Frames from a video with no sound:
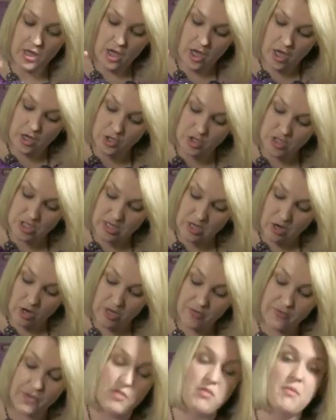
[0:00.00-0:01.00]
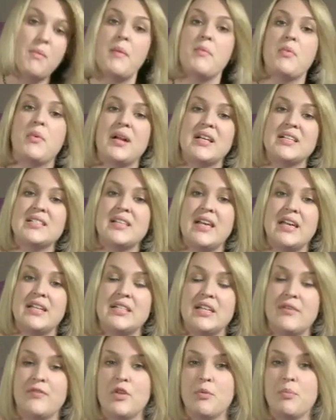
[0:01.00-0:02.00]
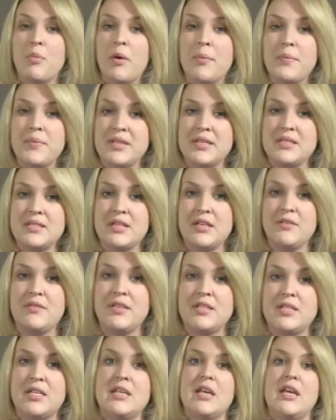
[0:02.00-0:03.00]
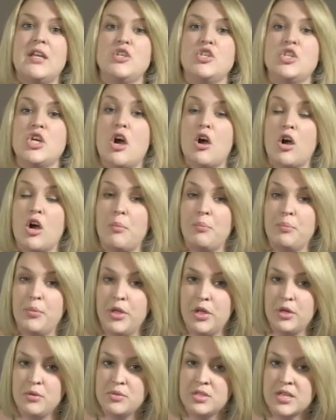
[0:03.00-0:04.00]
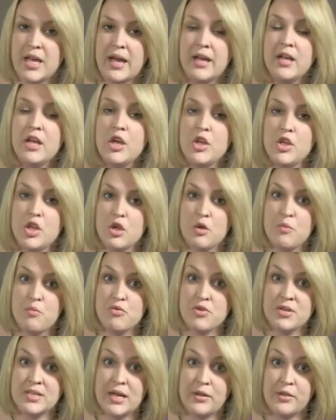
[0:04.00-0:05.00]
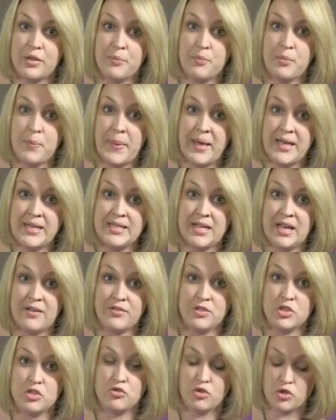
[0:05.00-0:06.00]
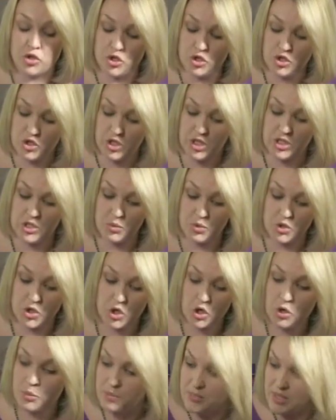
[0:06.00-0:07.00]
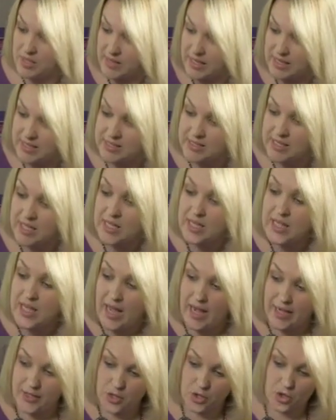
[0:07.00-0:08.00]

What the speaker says: And if you remember what I said, if you pop this DVD into your computer, you can print out the PDF instruction sheets which accompany this, and you